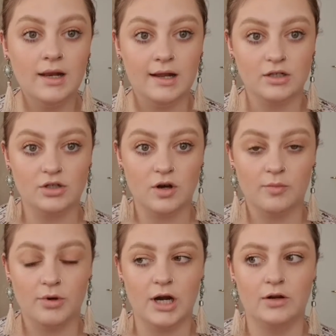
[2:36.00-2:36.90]
like a
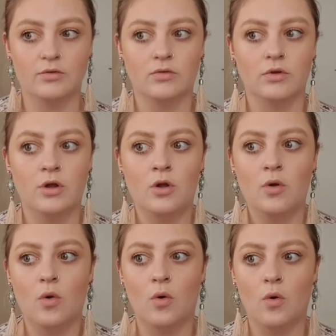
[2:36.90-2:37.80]
dark brown
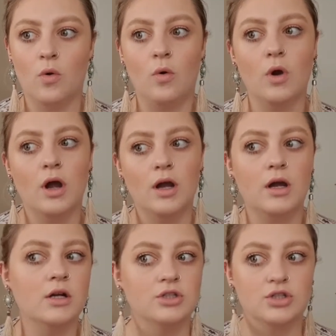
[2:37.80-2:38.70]
or
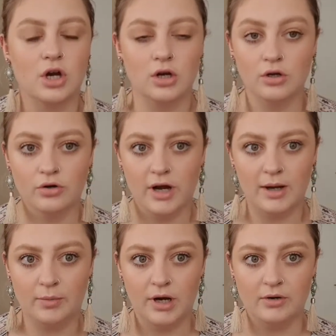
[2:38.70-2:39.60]
a dark
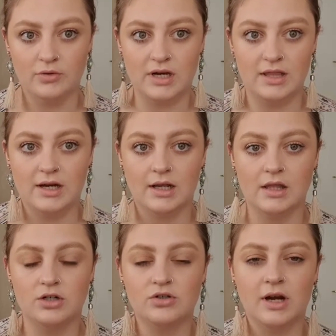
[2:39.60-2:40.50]
grey brown or anything like
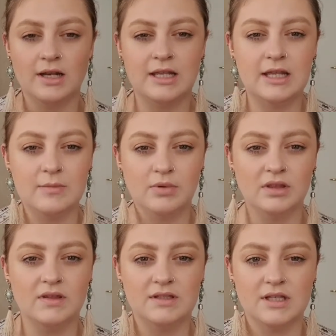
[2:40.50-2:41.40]
that. Try and keep
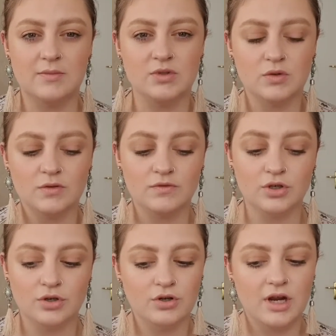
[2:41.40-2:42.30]
it the same sort of
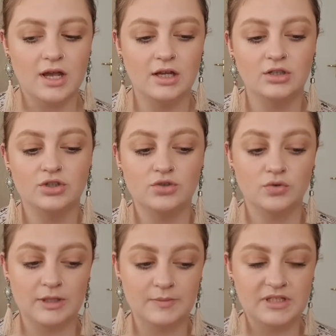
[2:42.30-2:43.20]
tone as
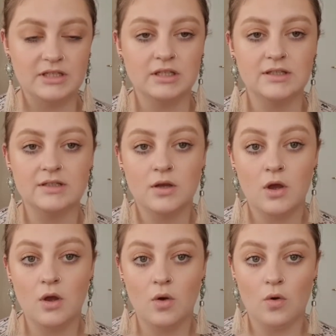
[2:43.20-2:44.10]
your lipsticks
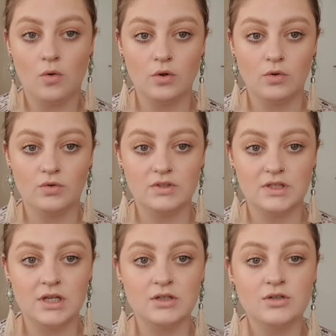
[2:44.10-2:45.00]
or your
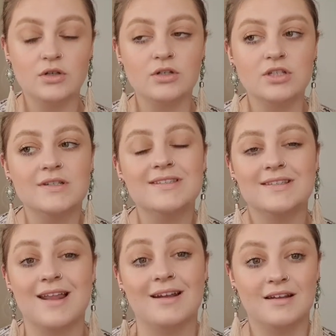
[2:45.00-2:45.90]
skin tone, just
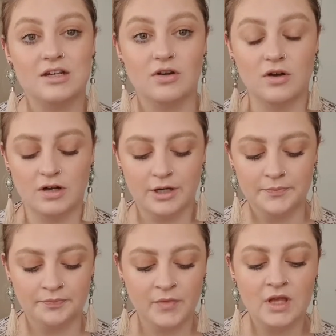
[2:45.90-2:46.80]
slightly
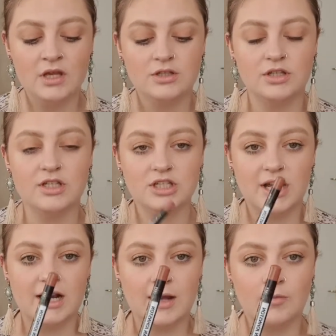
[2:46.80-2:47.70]
darker. So the
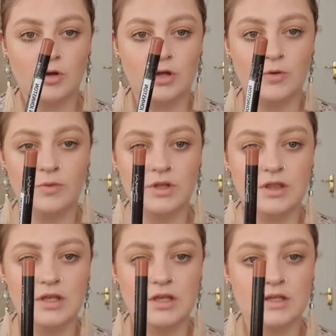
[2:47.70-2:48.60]
shade I'm going with
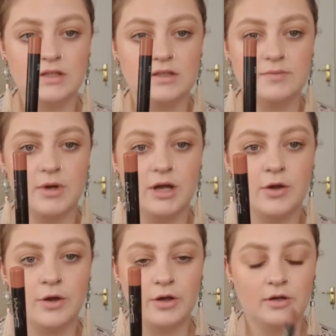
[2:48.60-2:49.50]
is my
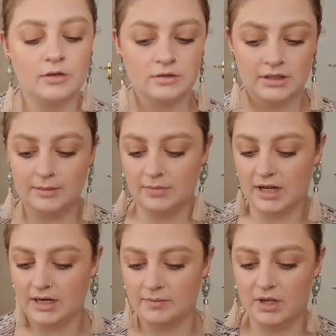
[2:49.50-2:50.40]
Oak Lip
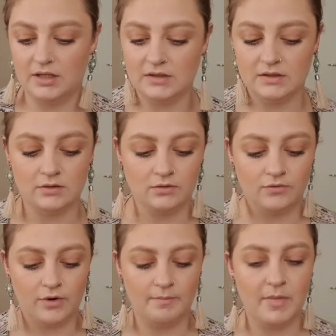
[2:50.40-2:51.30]
Liner Pencil
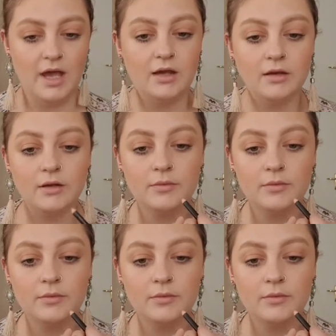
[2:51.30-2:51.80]
from MAC.